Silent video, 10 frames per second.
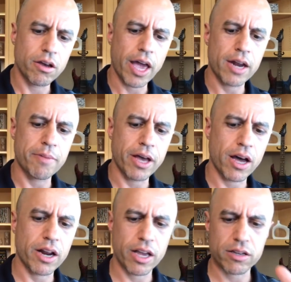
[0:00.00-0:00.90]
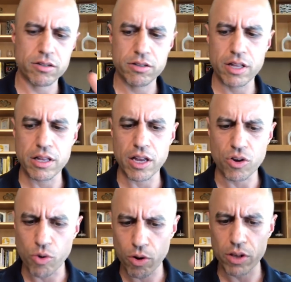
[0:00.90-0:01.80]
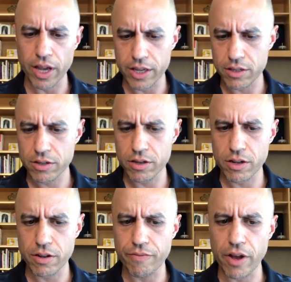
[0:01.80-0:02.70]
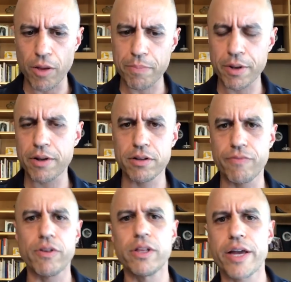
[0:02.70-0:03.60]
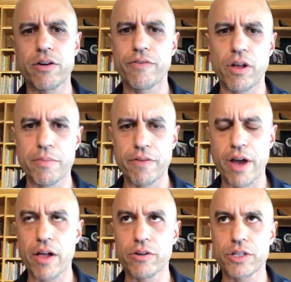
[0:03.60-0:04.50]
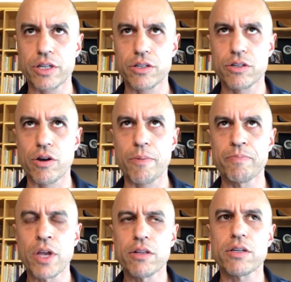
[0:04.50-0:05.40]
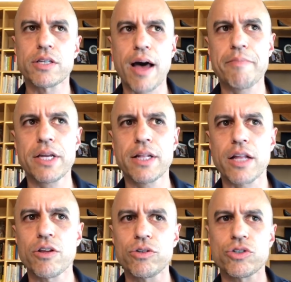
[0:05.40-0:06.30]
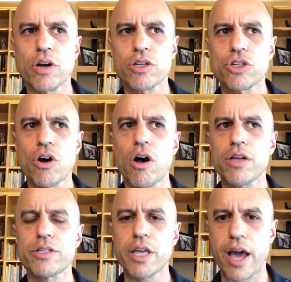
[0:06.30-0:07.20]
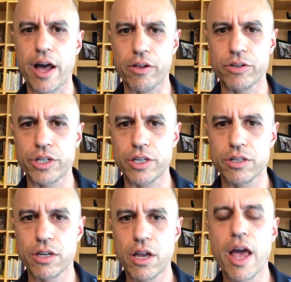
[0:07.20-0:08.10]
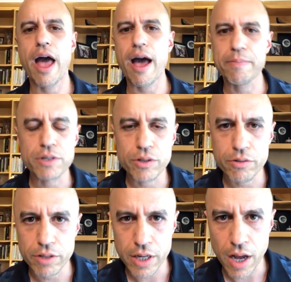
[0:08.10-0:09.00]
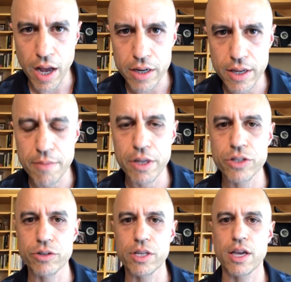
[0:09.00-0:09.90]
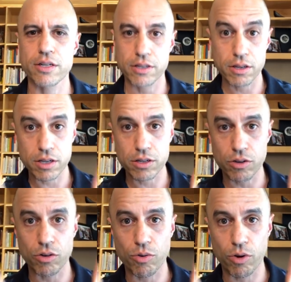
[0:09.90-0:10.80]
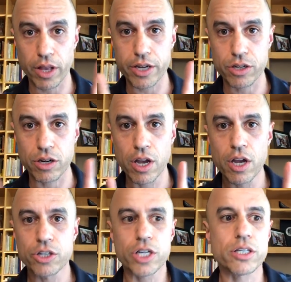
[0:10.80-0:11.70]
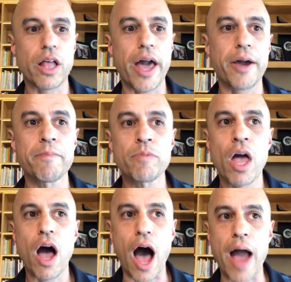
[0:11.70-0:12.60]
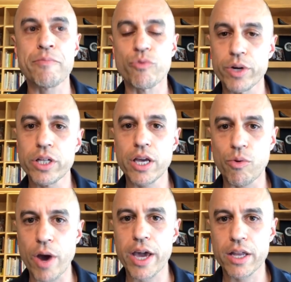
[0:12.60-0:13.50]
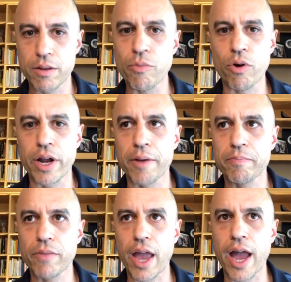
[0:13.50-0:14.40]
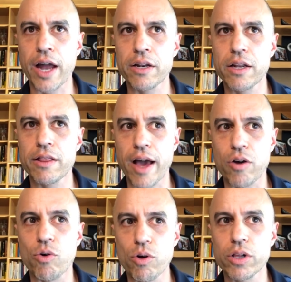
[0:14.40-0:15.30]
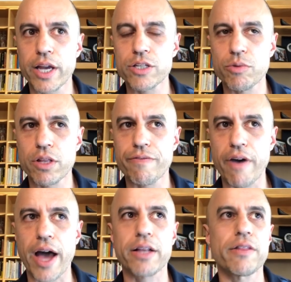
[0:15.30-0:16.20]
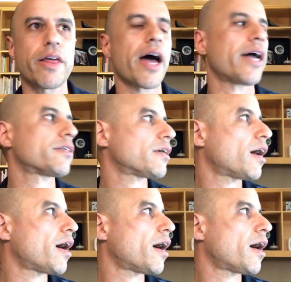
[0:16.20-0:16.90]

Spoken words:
antibiotics, it correlates to the later development of allergies. So does that mean that those drugs cause the allergies? Absolutely not. It means you're seeing a statistical correlation. Just like I'm really awake in the morning, and that correlates with the fact that